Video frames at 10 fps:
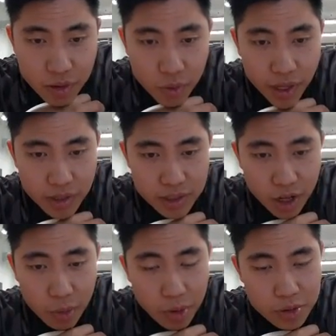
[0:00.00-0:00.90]
Wait,
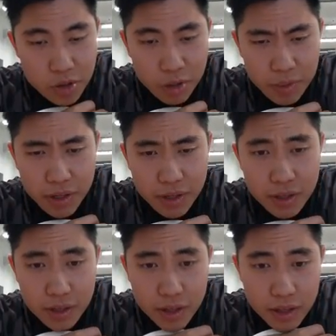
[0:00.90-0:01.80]
sorry, what was creepy?
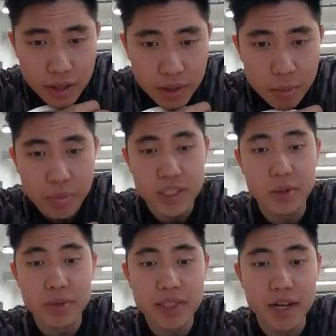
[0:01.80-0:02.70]
But
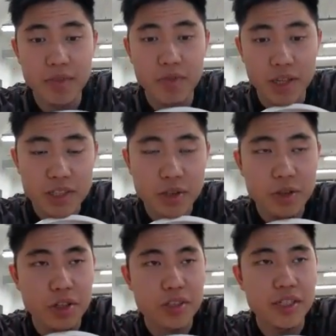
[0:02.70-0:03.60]
someone said it floods in
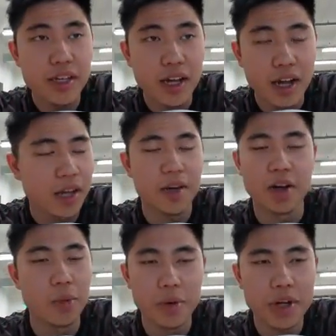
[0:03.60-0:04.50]
New Jersey, uh, in
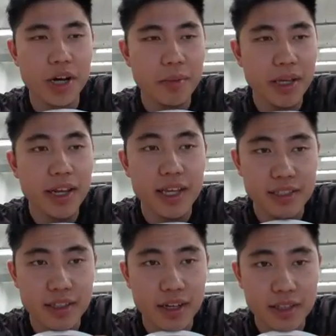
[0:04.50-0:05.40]
Hoboken. I mean,
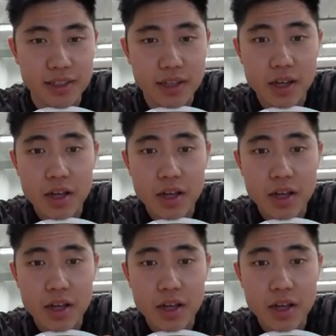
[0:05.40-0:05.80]
yes, it does.